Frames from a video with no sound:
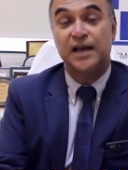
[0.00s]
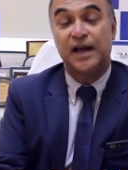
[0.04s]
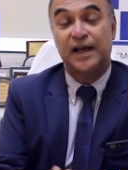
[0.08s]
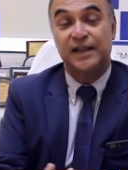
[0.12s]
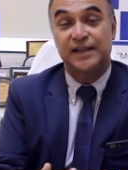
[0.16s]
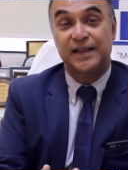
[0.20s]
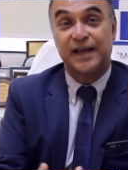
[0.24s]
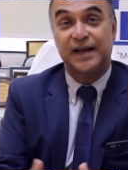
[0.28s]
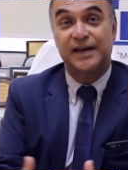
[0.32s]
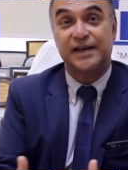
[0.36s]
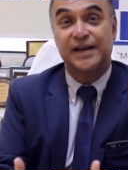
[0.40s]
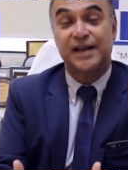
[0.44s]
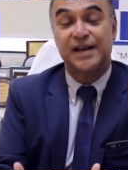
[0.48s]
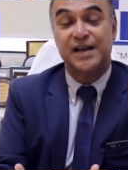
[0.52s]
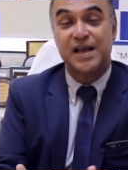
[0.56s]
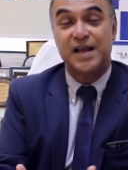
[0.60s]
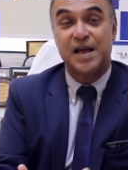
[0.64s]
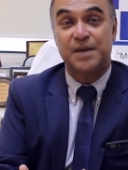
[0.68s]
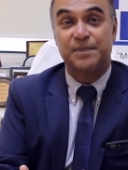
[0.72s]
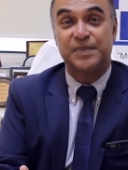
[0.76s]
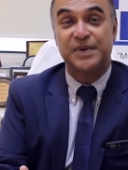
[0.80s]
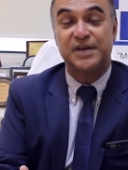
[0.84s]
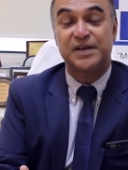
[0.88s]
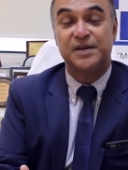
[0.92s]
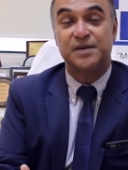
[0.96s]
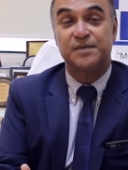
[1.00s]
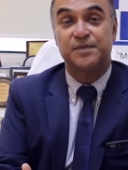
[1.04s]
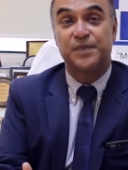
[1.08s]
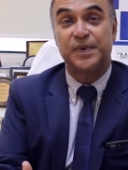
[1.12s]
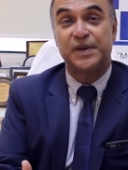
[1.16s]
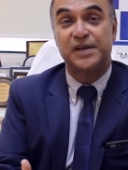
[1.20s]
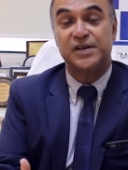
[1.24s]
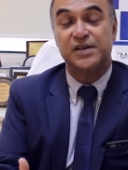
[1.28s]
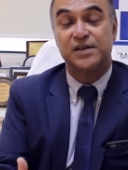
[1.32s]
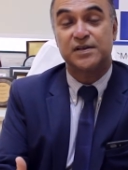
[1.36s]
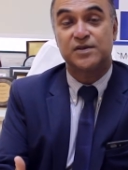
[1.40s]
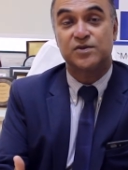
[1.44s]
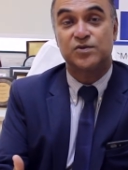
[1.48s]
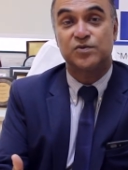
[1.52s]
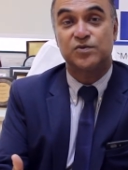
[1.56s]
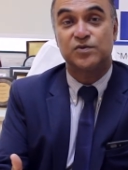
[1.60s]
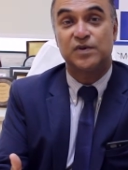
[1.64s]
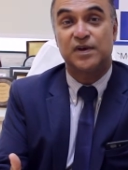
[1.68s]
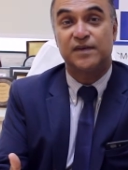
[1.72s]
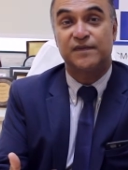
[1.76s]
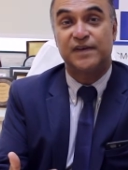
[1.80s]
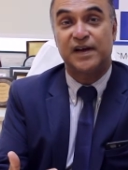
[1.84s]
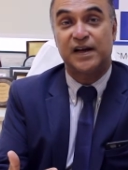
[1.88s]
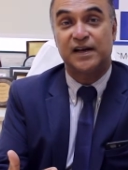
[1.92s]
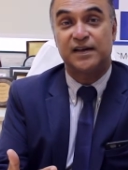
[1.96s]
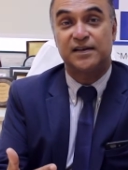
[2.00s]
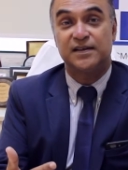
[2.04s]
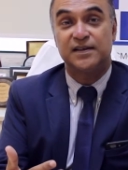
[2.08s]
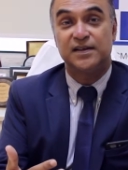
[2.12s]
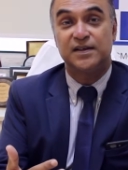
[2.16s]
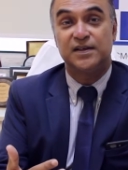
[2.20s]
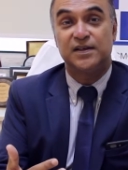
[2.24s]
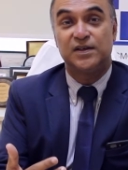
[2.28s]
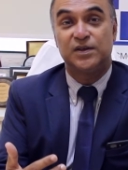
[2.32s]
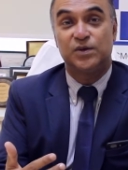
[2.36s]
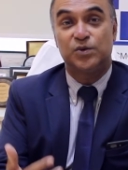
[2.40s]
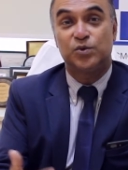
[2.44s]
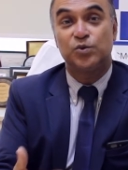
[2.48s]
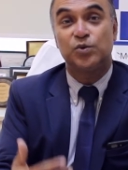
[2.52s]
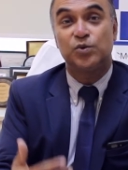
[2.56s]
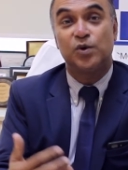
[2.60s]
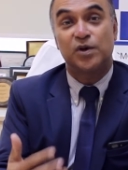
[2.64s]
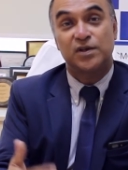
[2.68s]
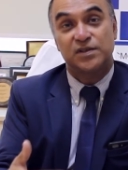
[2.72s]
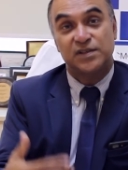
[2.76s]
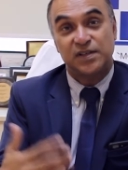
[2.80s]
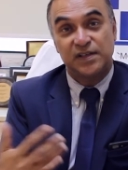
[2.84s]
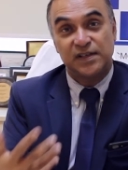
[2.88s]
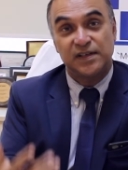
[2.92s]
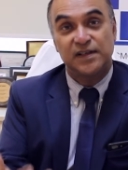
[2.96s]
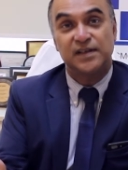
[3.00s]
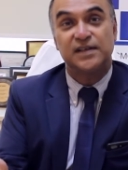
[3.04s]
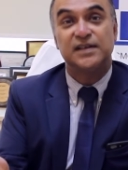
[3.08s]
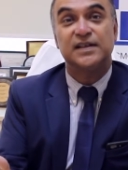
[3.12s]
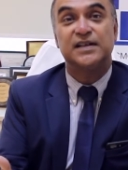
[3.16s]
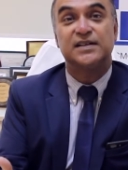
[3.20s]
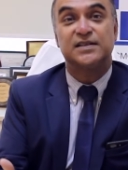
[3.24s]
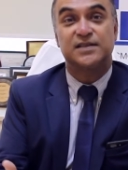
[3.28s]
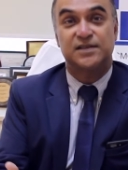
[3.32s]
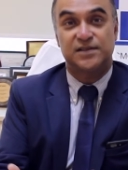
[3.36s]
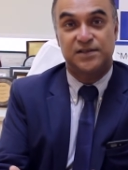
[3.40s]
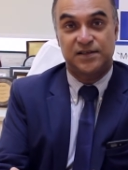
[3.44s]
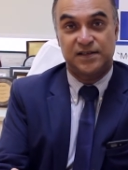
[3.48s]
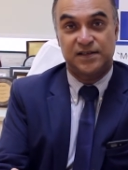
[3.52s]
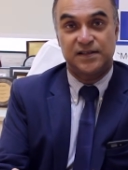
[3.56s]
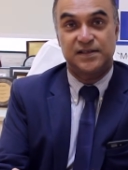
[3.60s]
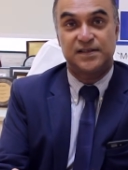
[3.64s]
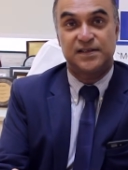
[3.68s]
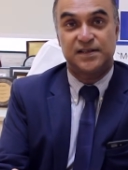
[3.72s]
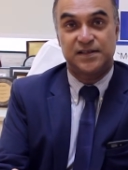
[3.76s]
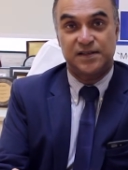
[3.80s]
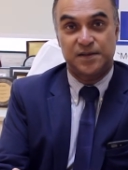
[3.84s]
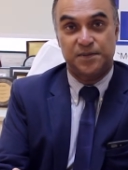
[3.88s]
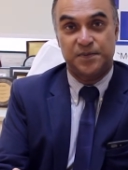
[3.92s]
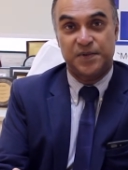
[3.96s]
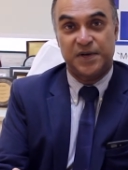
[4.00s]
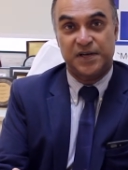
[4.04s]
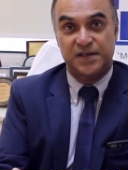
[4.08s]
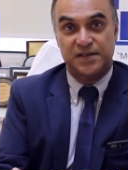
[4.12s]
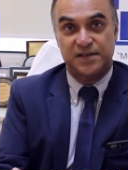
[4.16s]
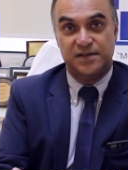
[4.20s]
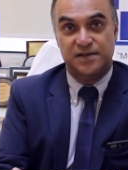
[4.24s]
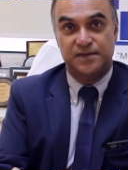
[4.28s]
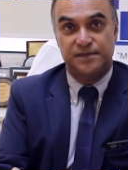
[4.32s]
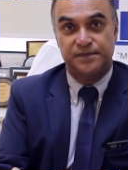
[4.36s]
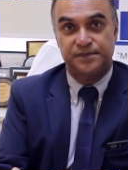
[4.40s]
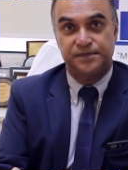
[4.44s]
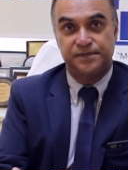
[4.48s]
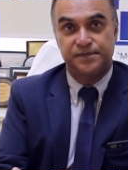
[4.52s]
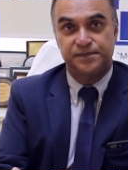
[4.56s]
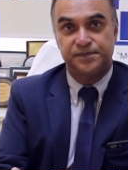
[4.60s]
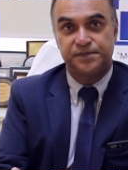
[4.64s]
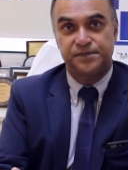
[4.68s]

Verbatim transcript: and that can happen in patients who have had two or three hernia surgeries in the past